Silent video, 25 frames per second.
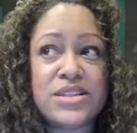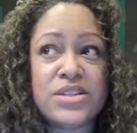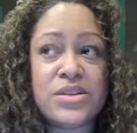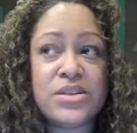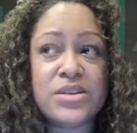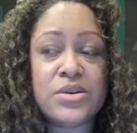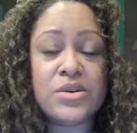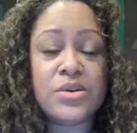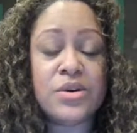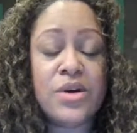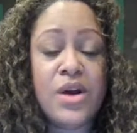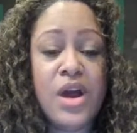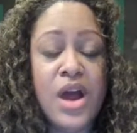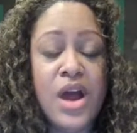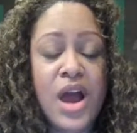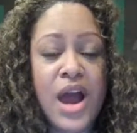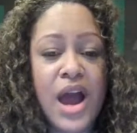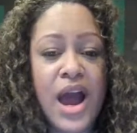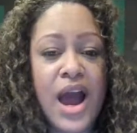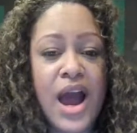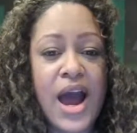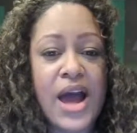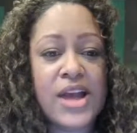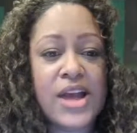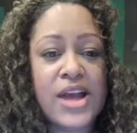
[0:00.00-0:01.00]
So
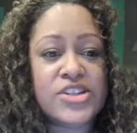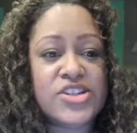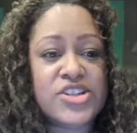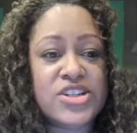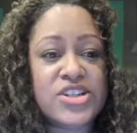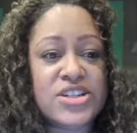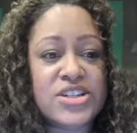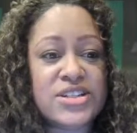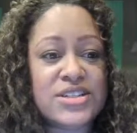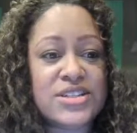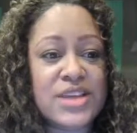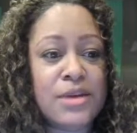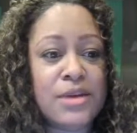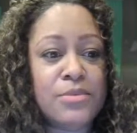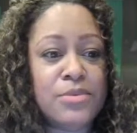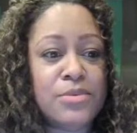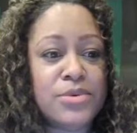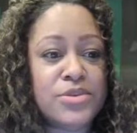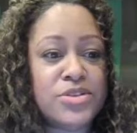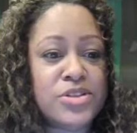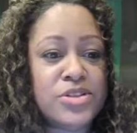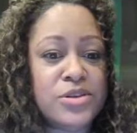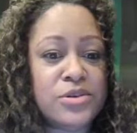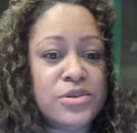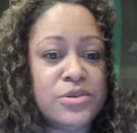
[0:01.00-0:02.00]
she's
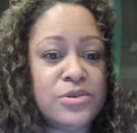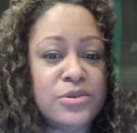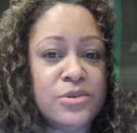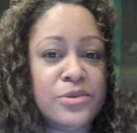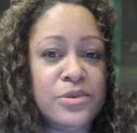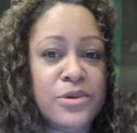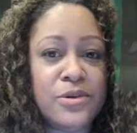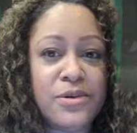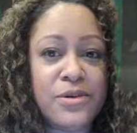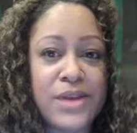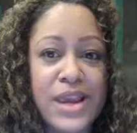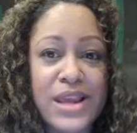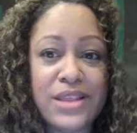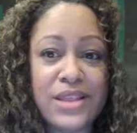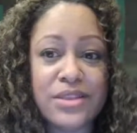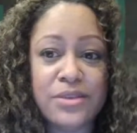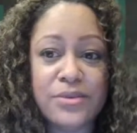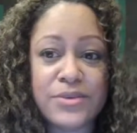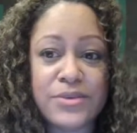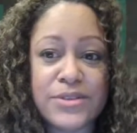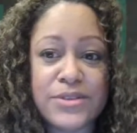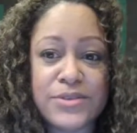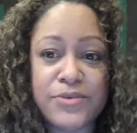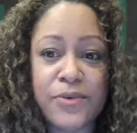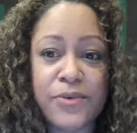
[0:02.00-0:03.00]
able to create
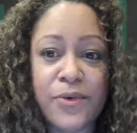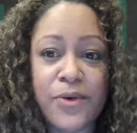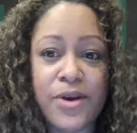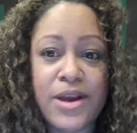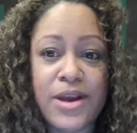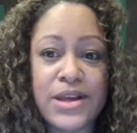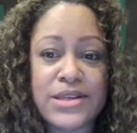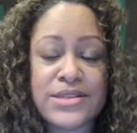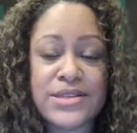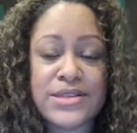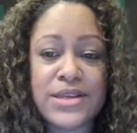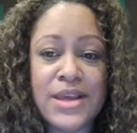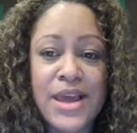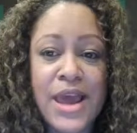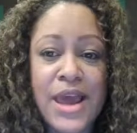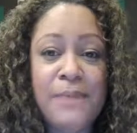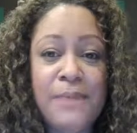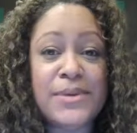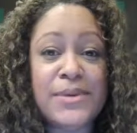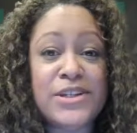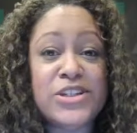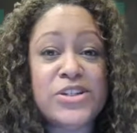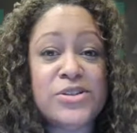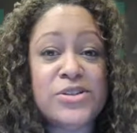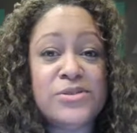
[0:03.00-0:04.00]
those for us.
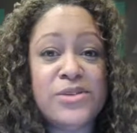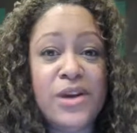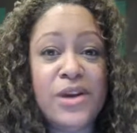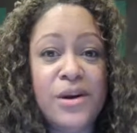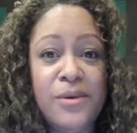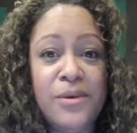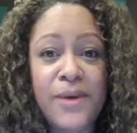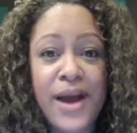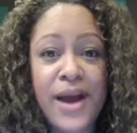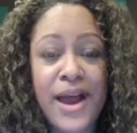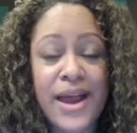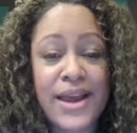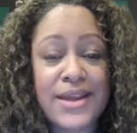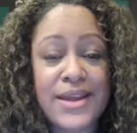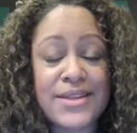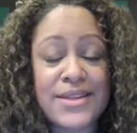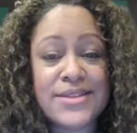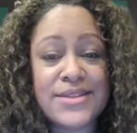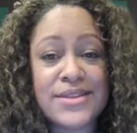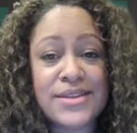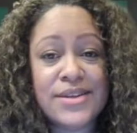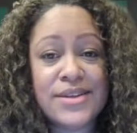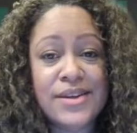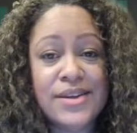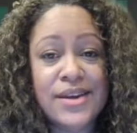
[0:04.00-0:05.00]
But you know what?